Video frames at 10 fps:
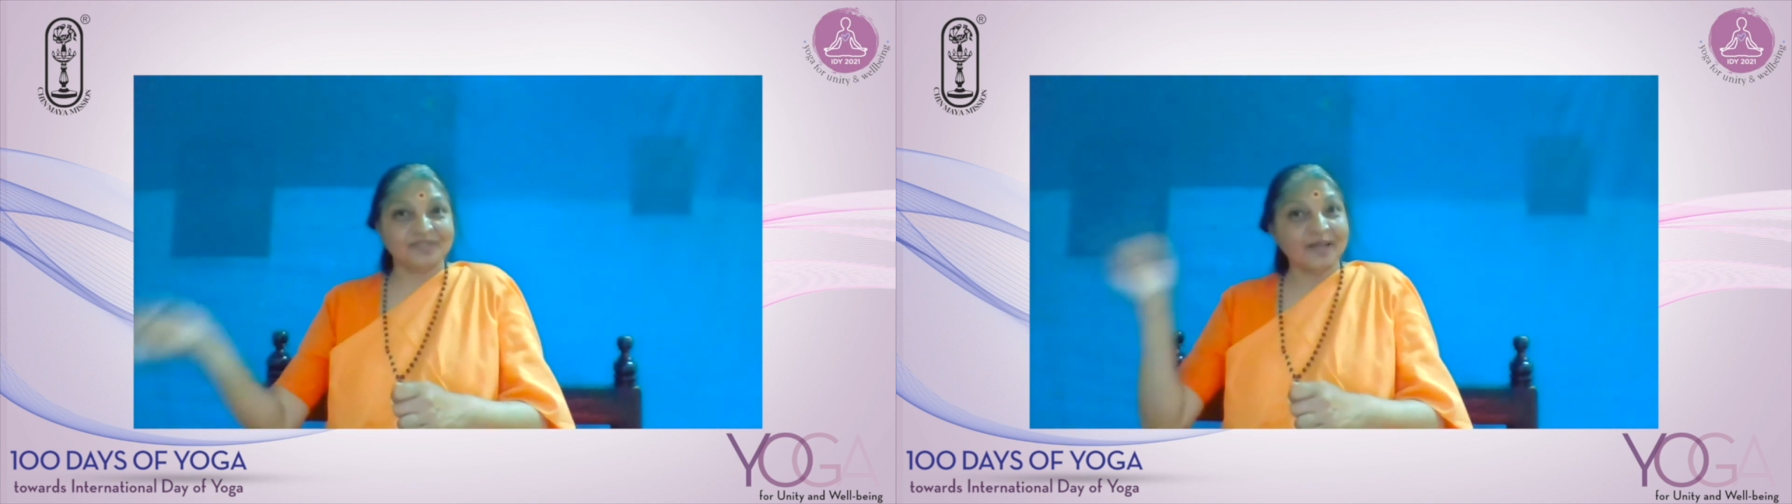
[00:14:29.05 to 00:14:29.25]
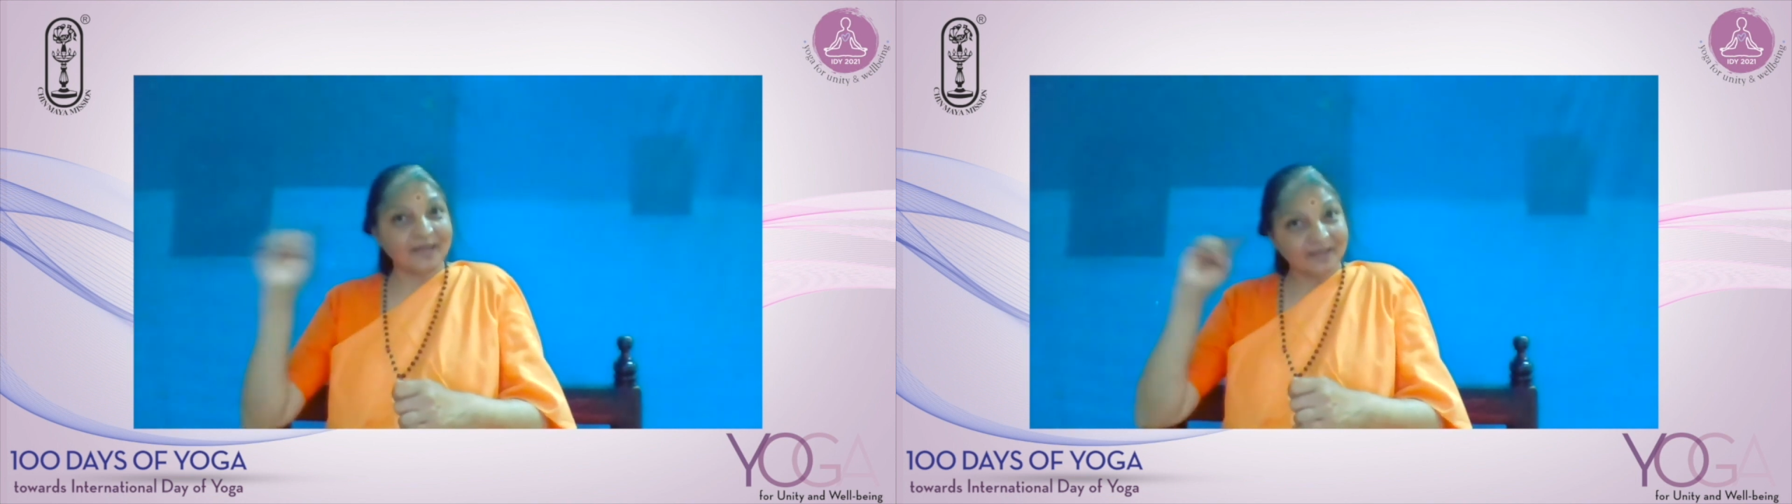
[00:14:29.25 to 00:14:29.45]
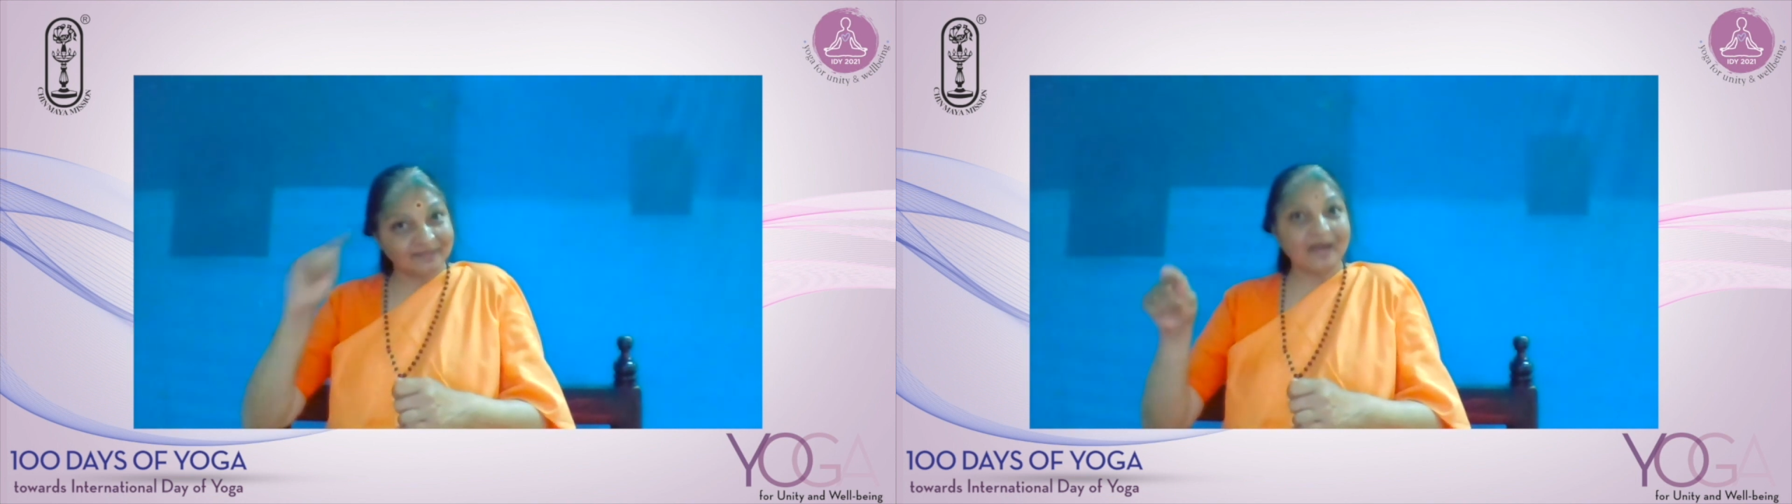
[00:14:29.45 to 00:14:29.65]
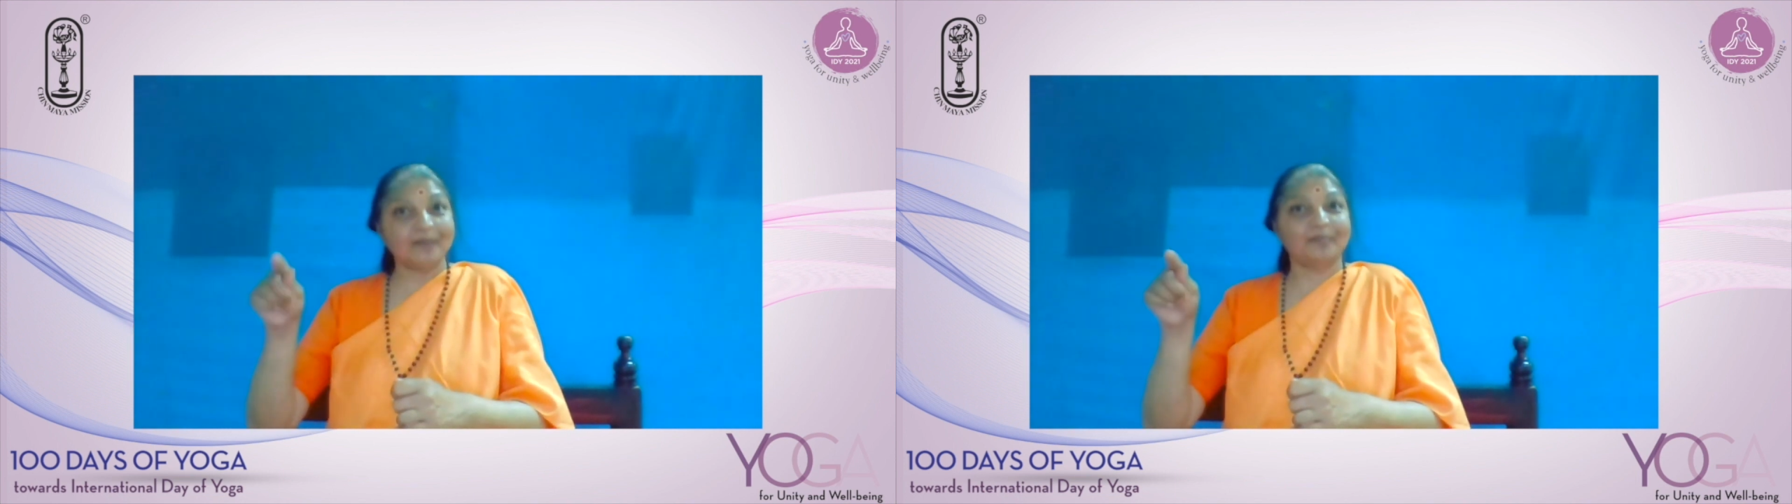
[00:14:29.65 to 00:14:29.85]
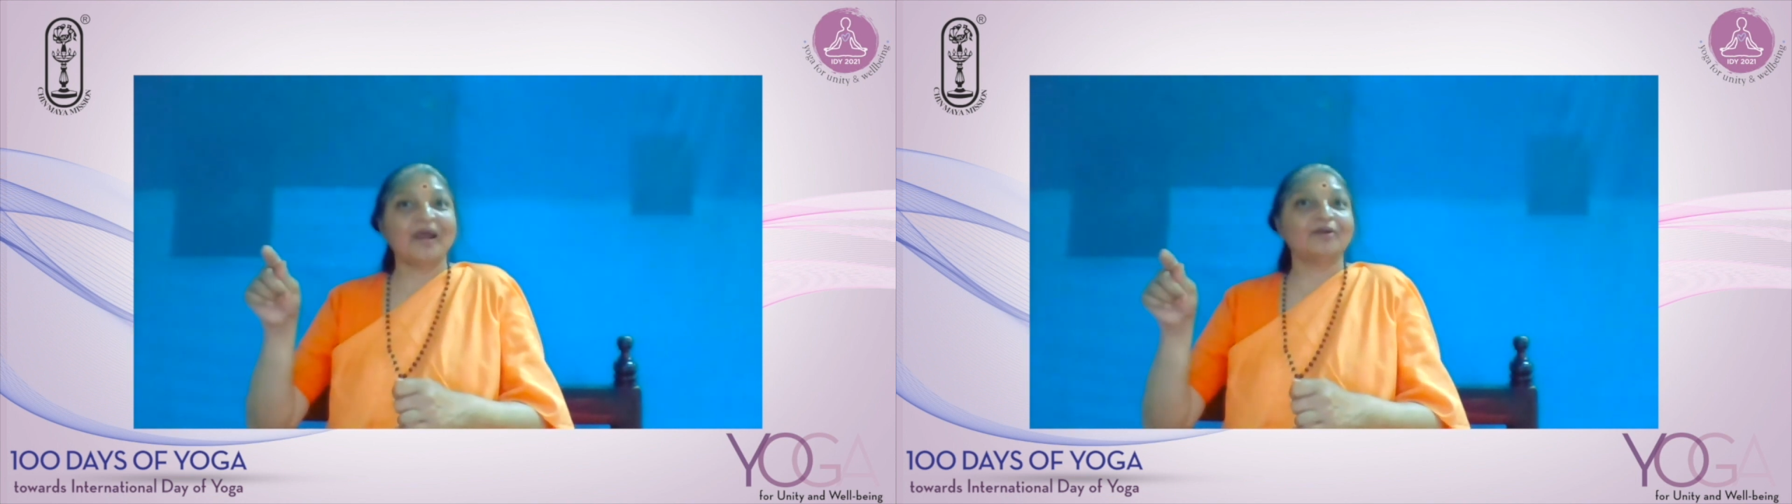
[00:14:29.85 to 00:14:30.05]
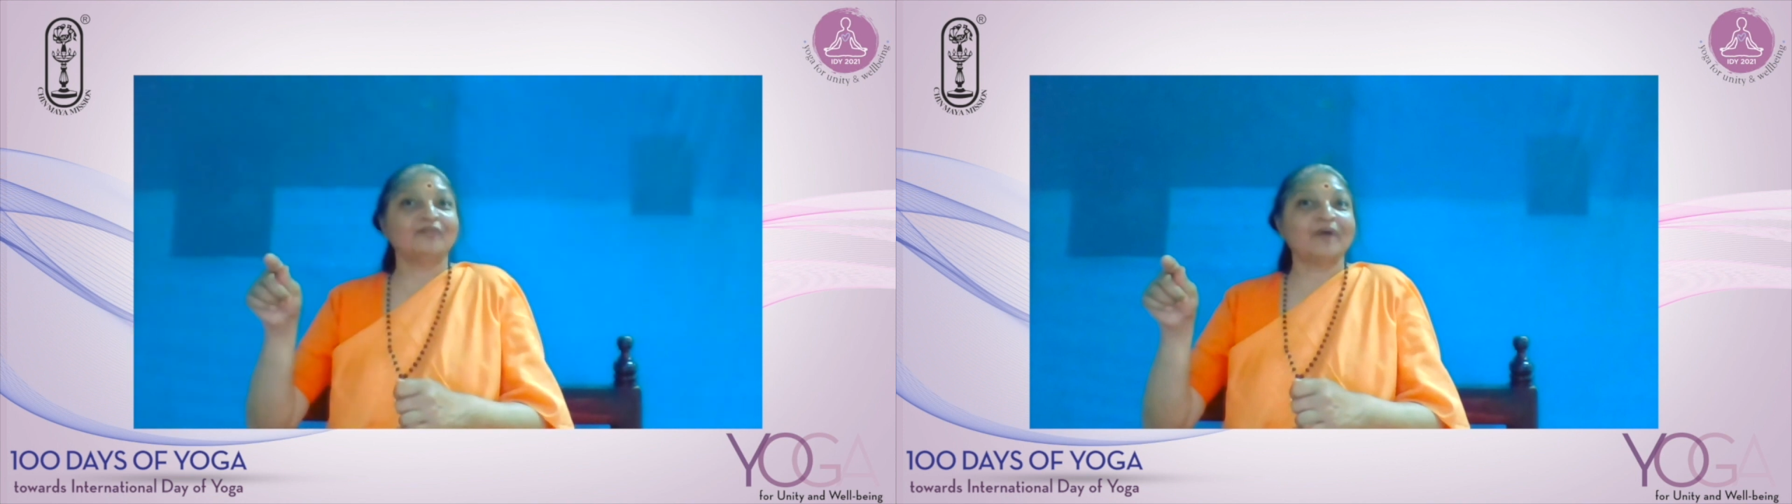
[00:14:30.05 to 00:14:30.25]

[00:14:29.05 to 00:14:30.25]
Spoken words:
Till I get that brand of